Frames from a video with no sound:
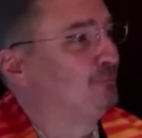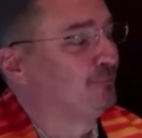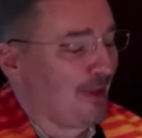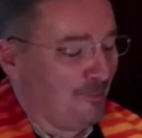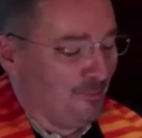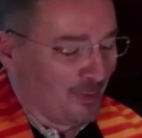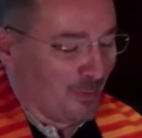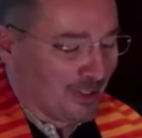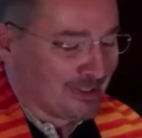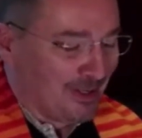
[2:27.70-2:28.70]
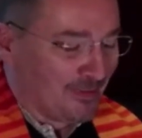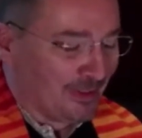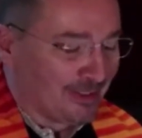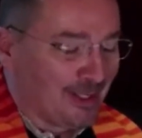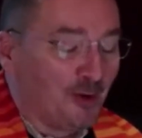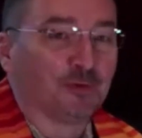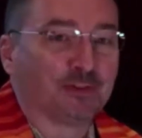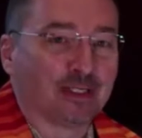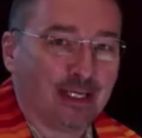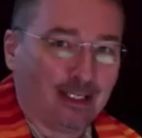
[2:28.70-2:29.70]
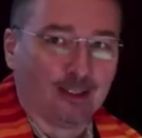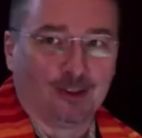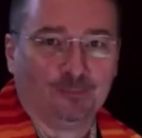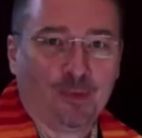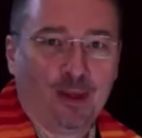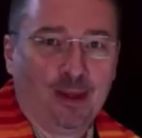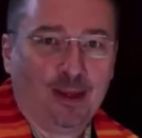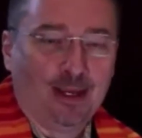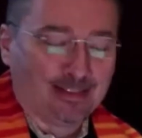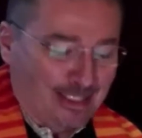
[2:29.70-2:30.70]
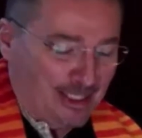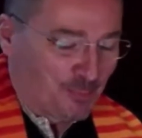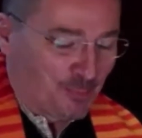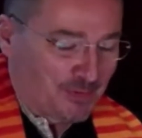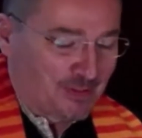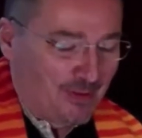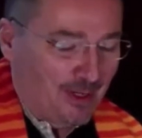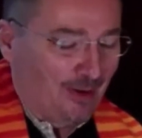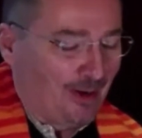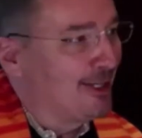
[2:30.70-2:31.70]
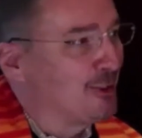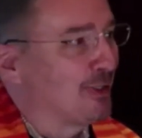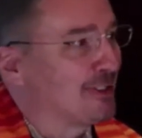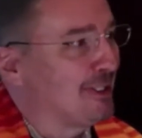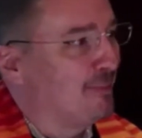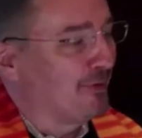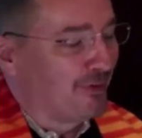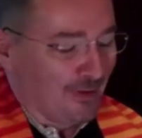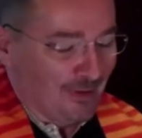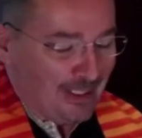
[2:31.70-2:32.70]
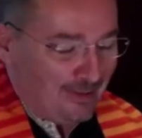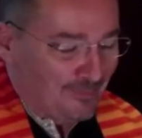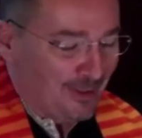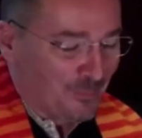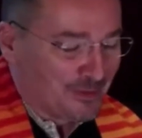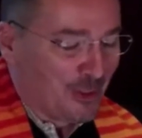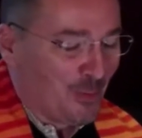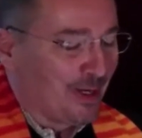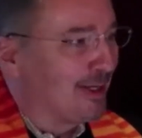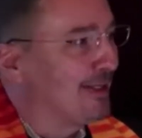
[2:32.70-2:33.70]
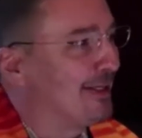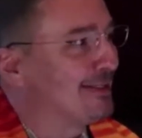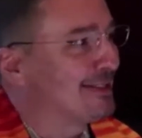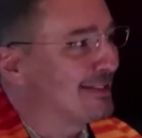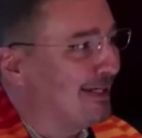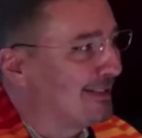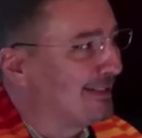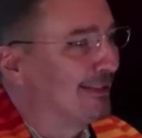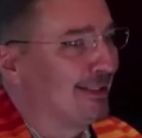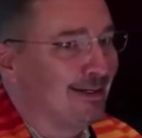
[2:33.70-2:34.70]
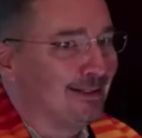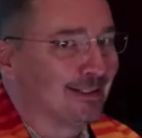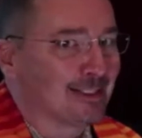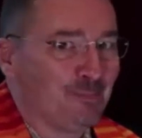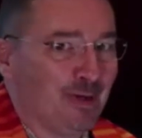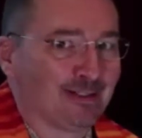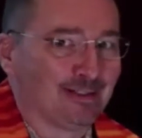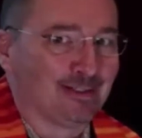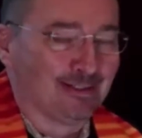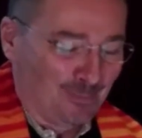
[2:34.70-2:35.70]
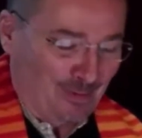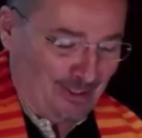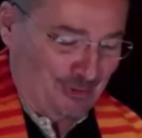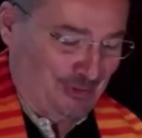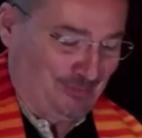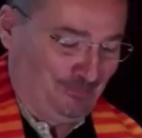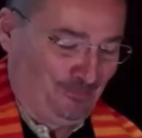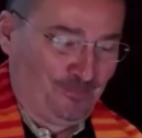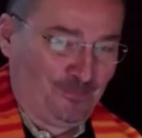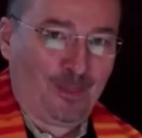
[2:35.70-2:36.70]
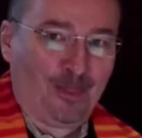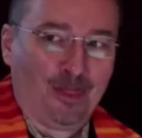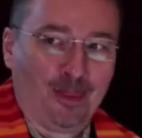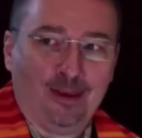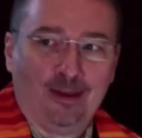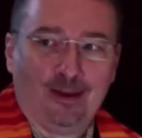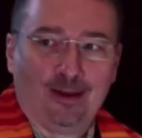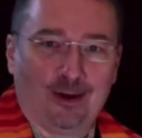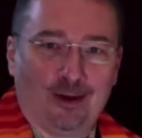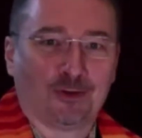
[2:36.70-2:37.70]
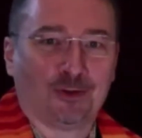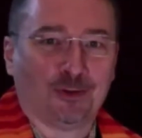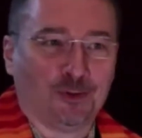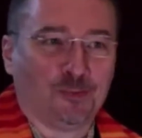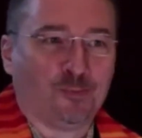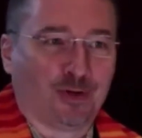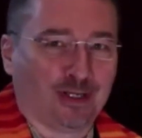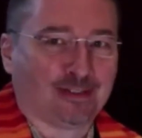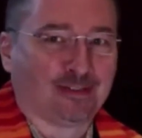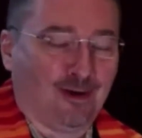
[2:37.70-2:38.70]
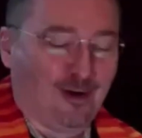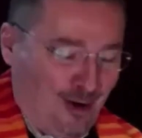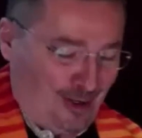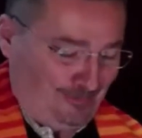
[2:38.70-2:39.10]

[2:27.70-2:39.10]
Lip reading: but it was nonetheless helpful to hear, as each person there had to accept that their evening was going in a decidedly unexpected direction. Cardinal pressed on,